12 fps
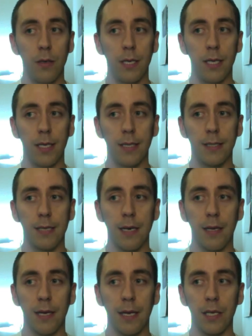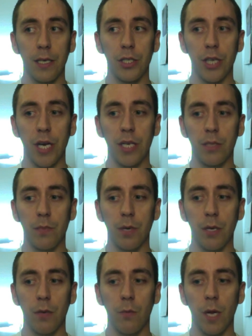It's kind of like an exchange,
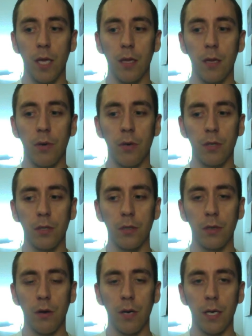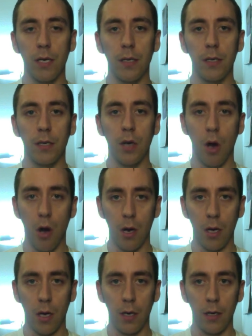but when the person's already
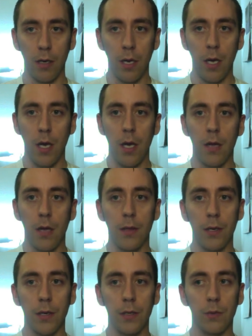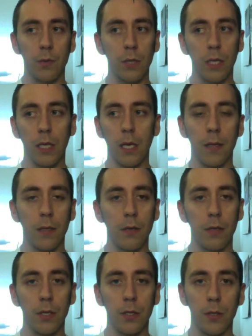gone, there's really nothing you
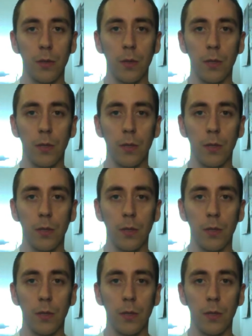can do at